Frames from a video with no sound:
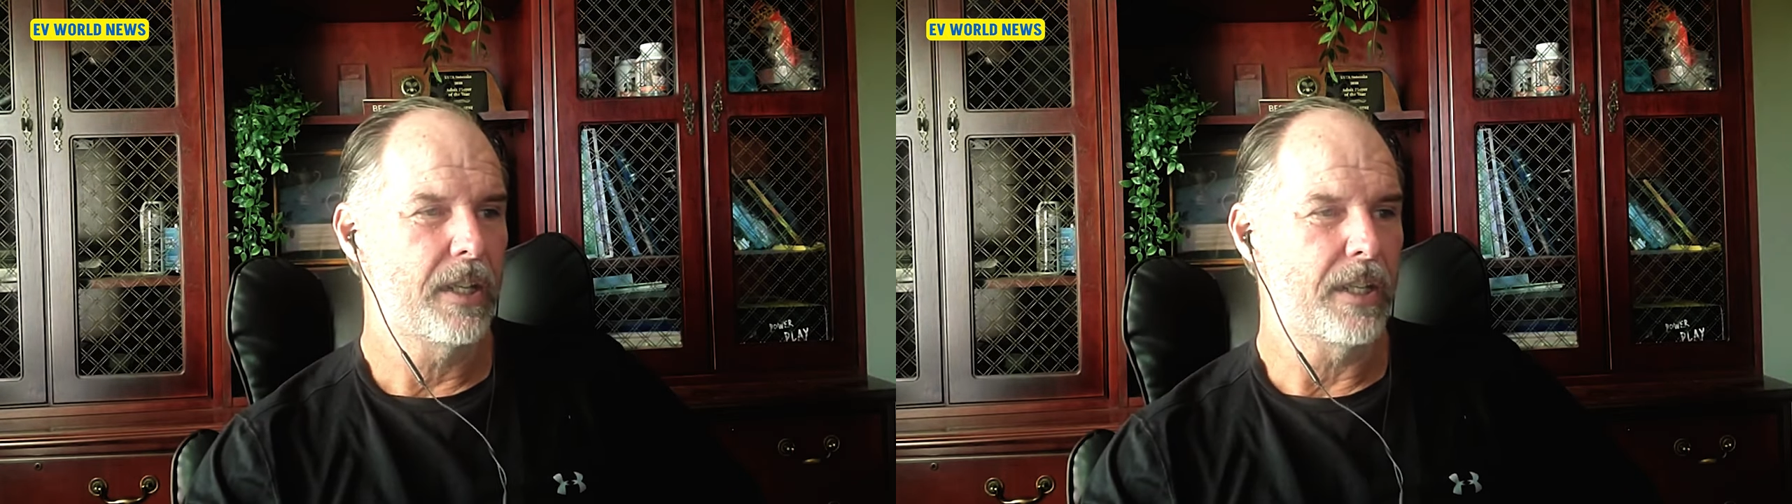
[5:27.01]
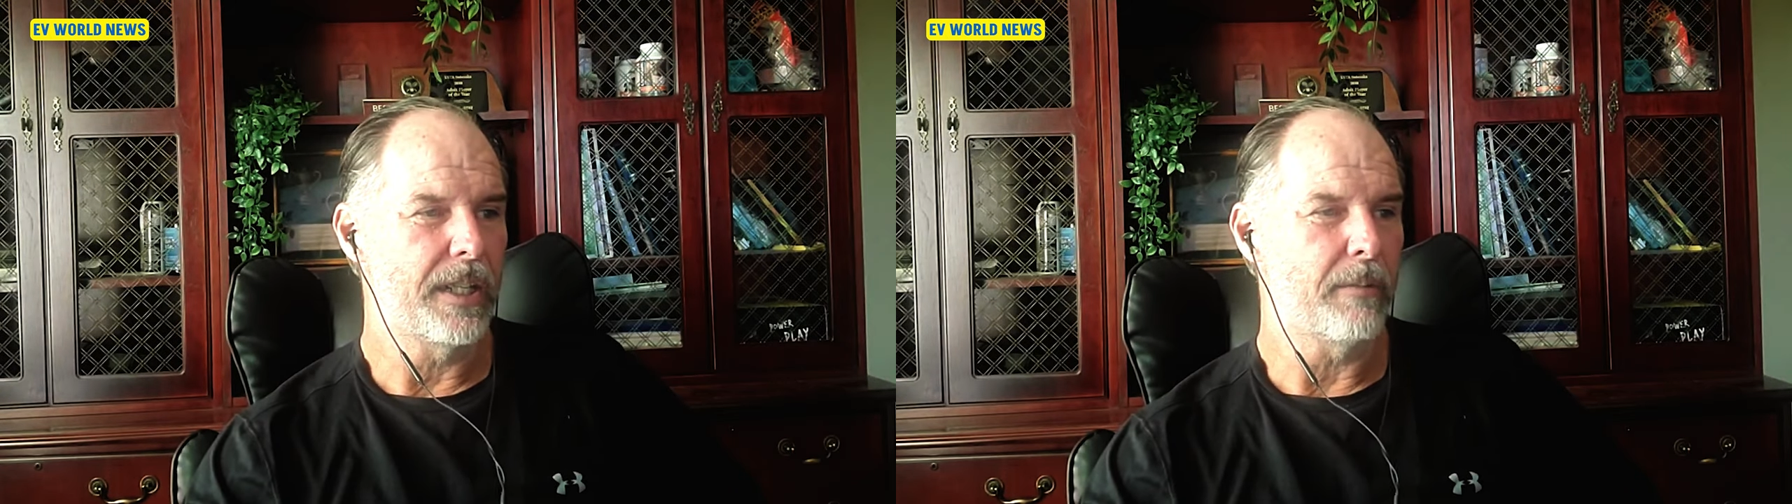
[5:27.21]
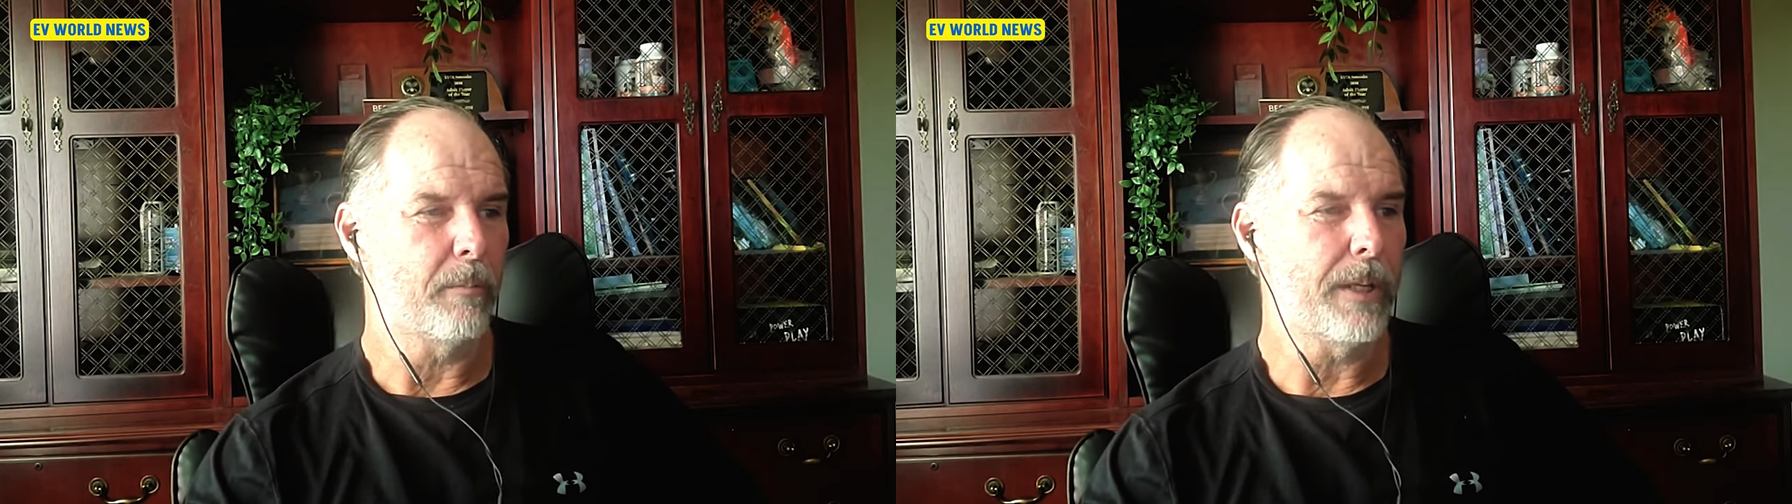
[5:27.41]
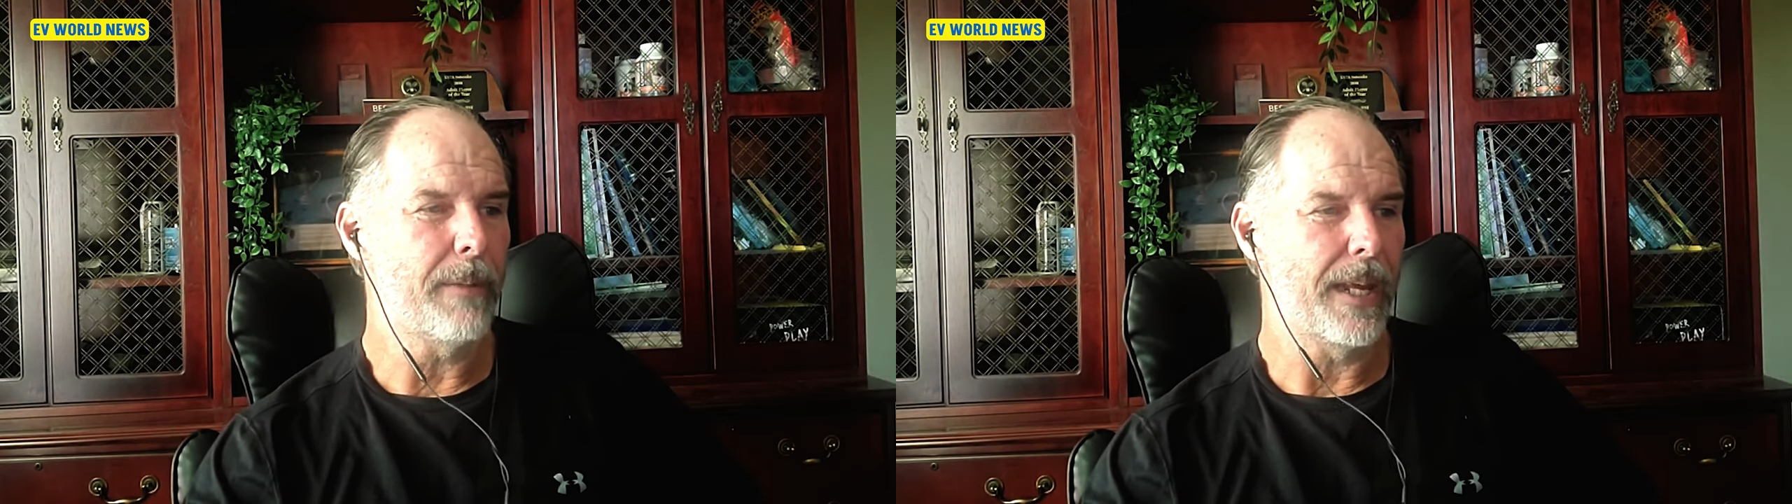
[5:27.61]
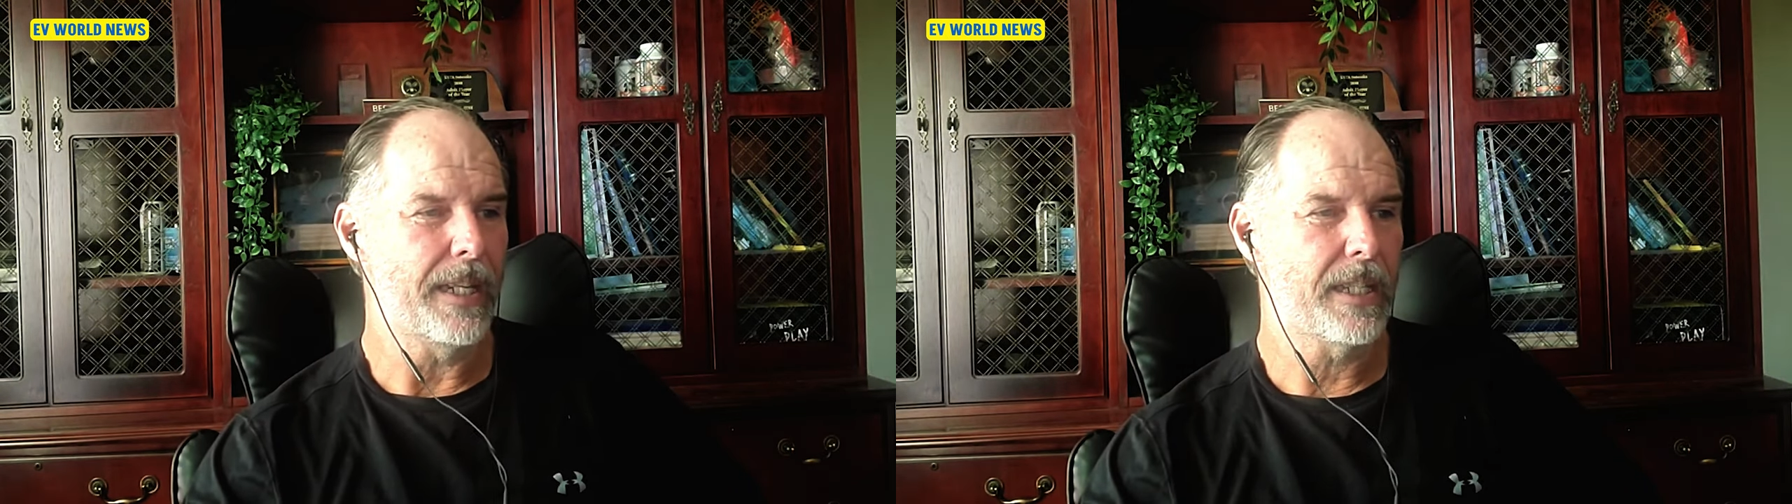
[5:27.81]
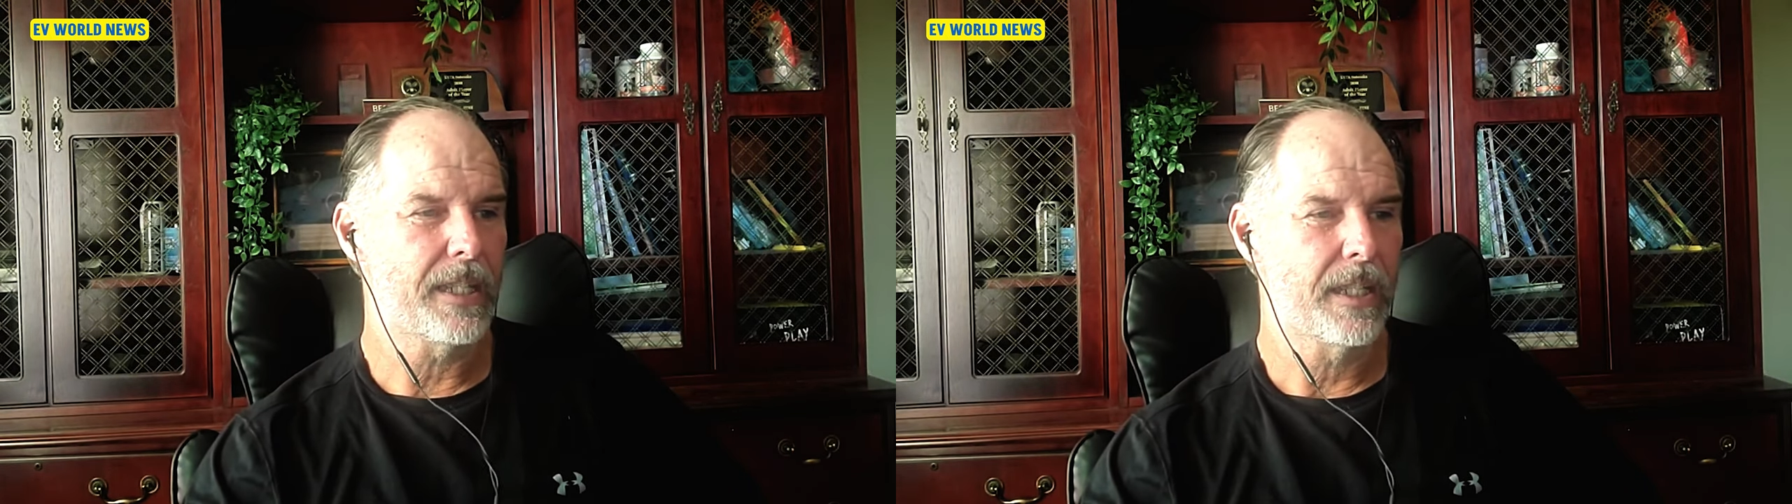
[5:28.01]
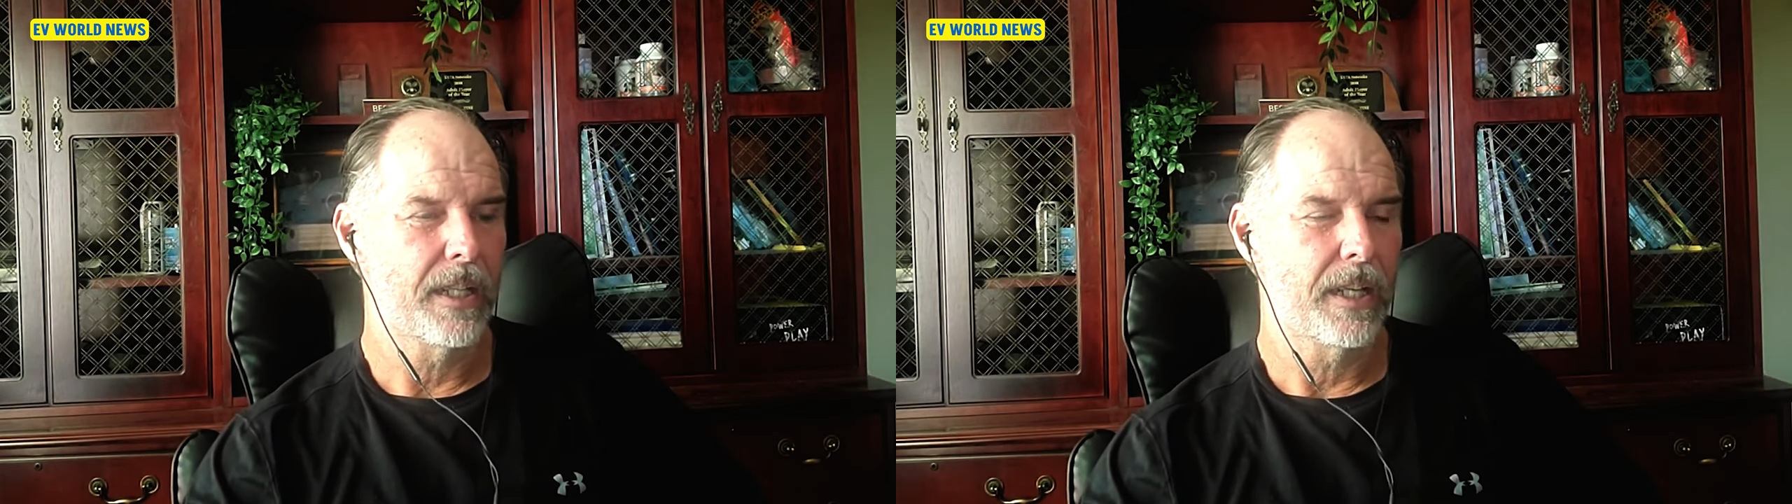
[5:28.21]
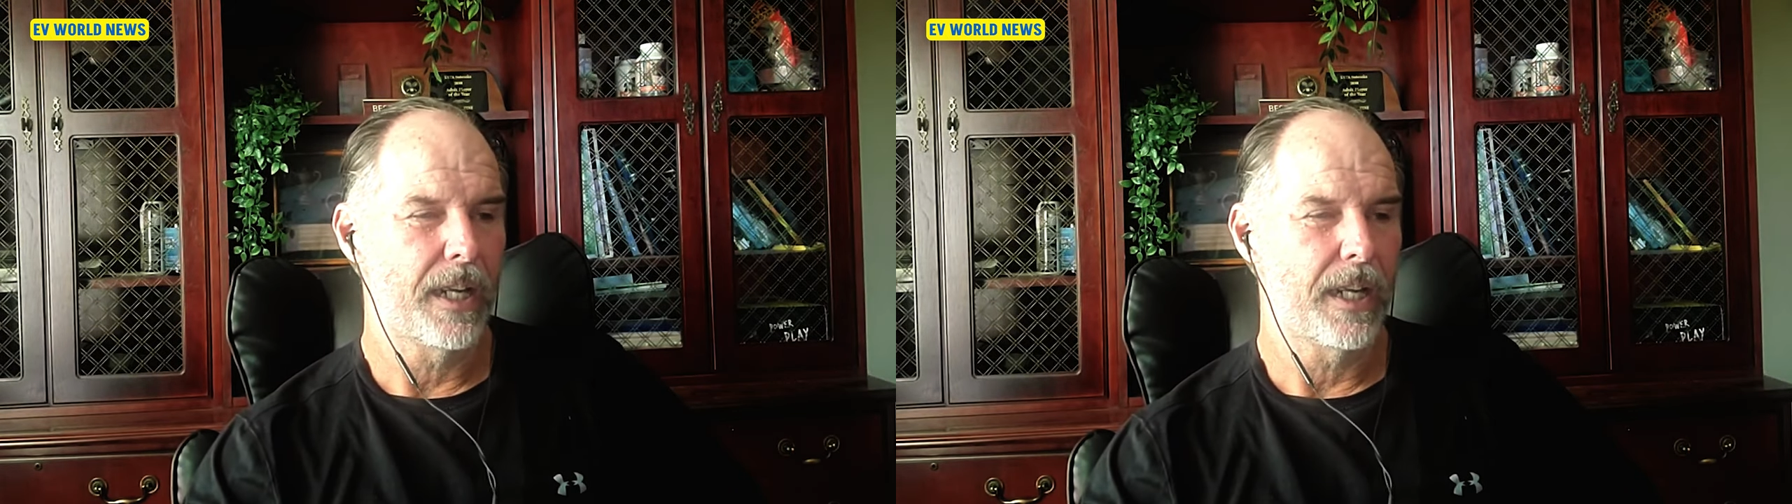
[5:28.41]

the rebates